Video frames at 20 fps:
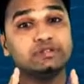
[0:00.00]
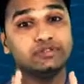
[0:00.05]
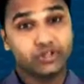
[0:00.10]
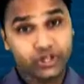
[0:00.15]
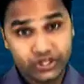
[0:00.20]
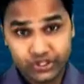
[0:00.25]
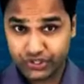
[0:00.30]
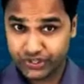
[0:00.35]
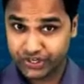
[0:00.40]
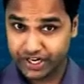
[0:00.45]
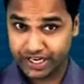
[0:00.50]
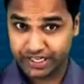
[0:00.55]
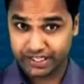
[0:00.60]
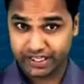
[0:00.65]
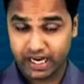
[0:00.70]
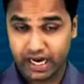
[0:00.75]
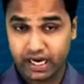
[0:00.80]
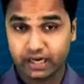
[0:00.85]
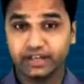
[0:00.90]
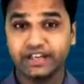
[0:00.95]
This
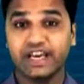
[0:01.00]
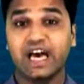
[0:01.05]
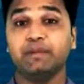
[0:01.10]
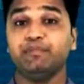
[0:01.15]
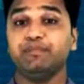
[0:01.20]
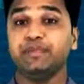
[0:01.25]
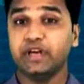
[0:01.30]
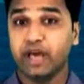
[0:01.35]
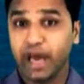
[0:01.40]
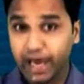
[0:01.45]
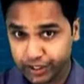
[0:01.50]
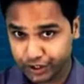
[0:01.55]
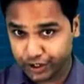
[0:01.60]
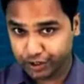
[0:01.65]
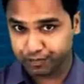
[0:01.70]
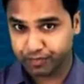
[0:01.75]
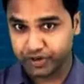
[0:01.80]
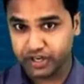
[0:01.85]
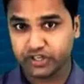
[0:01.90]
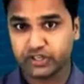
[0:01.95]
data can be
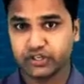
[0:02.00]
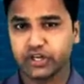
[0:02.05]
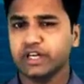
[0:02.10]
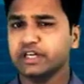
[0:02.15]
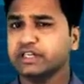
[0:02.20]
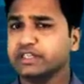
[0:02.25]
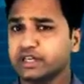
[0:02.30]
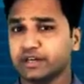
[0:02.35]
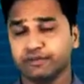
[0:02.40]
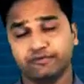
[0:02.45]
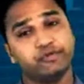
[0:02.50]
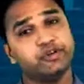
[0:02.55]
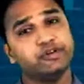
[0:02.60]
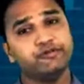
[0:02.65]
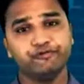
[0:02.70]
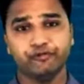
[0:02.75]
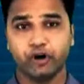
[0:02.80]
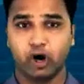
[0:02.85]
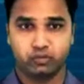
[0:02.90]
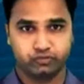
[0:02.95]
expressed in
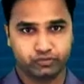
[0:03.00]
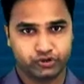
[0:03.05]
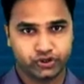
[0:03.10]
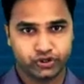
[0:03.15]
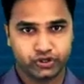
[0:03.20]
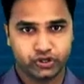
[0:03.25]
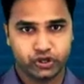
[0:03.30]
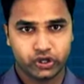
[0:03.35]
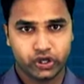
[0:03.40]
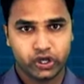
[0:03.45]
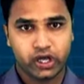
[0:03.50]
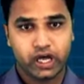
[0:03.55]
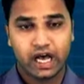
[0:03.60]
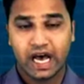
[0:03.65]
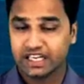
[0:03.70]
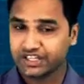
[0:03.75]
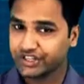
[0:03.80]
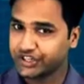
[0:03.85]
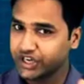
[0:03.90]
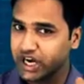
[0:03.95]
different forms
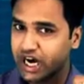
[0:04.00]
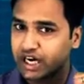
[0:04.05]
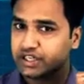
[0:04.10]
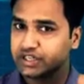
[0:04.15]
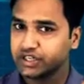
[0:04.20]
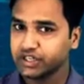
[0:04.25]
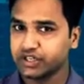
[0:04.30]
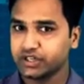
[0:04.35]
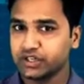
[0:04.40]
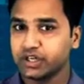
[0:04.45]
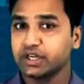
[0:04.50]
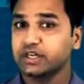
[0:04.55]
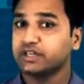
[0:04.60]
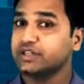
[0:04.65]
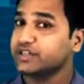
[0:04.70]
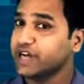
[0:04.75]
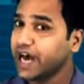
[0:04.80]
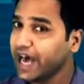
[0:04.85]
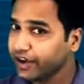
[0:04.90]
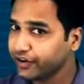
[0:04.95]
as charts,
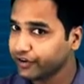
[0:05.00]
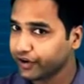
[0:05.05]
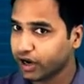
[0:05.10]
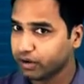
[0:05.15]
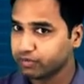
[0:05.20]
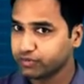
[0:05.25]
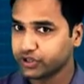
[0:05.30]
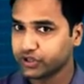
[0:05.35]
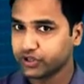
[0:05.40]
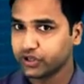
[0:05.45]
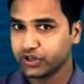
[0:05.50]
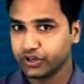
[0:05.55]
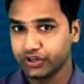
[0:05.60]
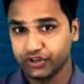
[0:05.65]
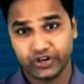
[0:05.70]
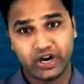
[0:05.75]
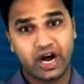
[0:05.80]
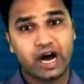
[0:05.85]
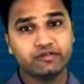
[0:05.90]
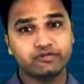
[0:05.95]
diagrams,
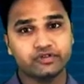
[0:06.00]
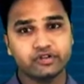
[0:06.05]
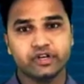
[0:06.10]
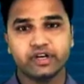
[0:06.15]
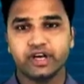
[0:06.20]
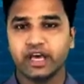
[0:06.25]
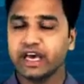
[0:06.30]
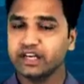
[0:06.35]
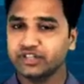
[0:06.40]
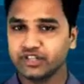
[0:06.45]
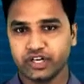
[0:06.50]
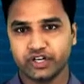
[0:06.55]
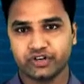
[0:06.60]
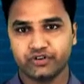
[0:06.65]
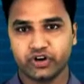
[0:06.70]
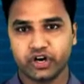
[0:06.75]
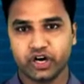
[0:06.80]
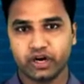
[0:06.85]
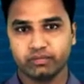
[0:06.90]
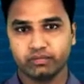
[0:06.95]
graphs,
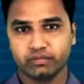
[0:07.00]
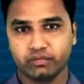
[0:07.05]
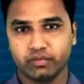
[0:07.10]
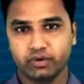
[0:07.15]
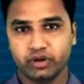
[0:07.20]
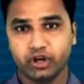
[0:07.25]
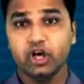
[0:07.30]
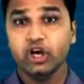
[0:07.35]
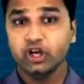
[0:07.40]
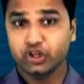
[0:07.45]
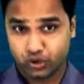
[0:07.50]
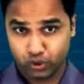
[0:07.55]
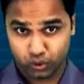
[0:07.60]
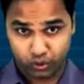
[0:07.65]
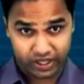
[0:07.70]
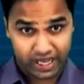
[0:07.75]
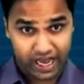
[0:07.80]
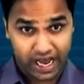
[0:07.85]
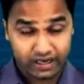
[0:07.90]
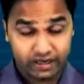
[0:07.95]
etc.
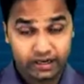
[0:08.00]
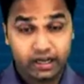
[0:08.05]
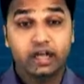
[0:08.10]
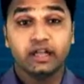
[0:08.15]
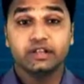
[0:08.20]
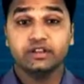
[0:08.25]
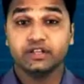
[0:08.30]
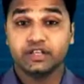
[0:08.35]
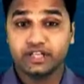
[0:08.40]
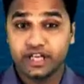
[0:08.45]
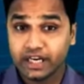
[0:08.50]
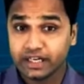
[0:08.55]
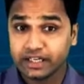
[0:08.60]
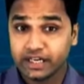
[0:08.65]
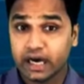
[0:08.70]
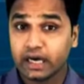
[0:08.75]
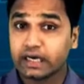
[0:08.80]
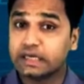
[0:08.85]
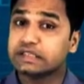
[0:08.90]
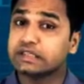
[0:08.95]
so that the
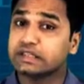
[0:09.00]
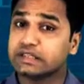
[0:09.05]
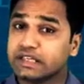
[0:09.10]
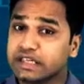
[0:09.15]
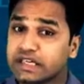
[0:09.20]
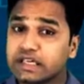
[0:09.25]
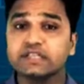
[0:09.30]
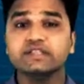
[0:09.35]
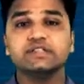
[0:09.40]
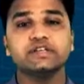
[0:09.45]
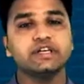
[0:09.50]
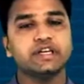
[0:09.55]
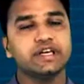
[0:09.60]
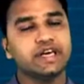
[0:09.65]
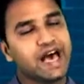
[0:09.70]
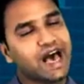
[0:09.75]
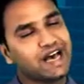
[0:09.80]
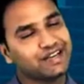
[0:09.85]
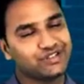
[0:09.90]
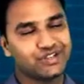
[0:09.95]
data is
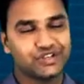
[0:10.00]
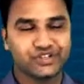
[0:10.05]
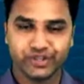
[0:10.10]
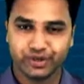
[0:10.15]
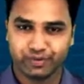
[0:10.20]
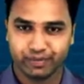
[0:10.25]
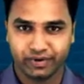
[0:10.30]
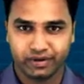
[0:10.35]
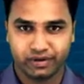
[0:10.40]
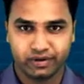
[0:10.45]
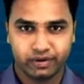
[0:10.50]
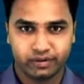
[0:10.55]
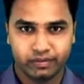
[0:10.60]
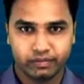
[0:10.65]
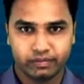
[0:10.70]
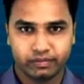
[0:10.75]
easily accessible.